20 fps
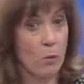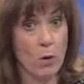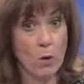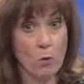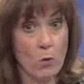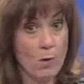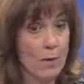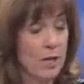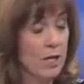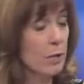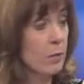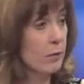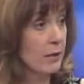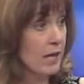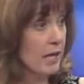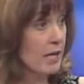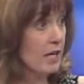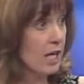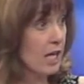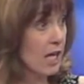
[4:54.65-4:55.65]
Well, women can
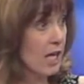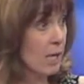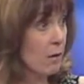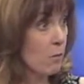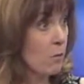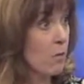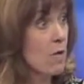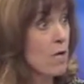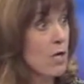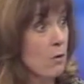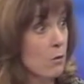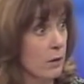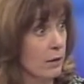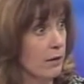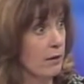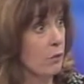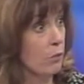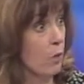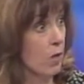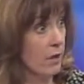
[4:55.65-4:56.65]
play the game
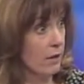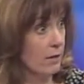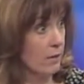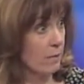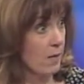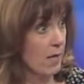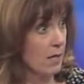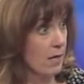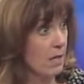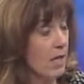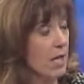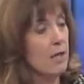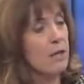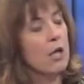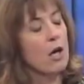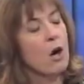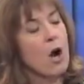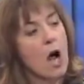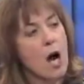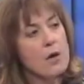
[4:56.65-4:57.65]
equally as well as men can.
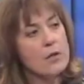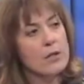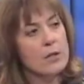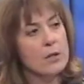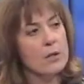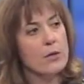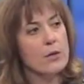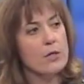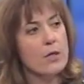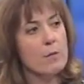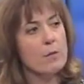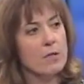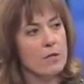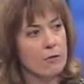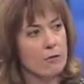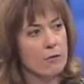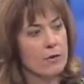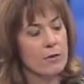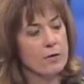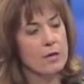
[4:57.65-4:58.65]
There are still some
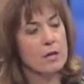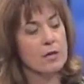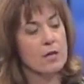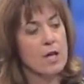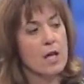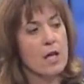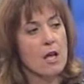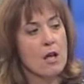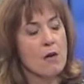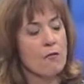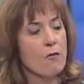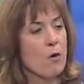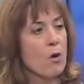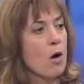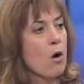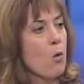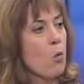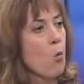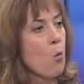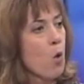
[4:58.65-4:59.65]
differences for
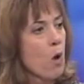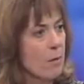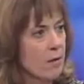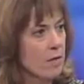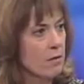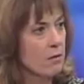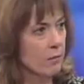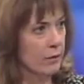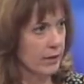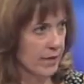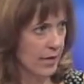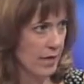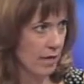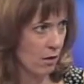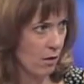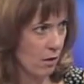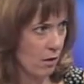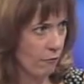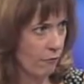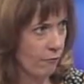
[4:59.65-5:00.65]
a woman playing
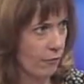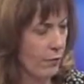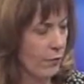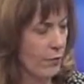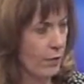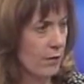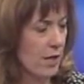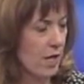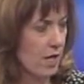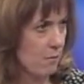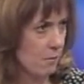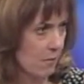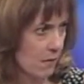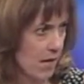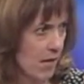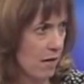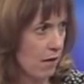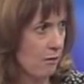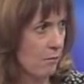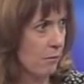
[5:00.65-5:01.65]
golf versus a
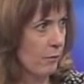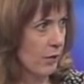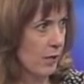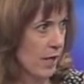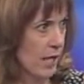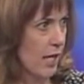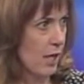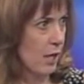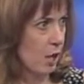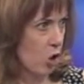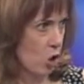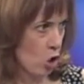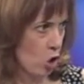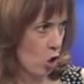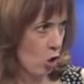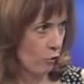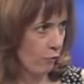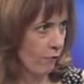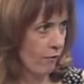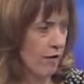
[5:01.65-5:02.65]
man playing
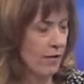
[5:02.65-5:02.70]
golf.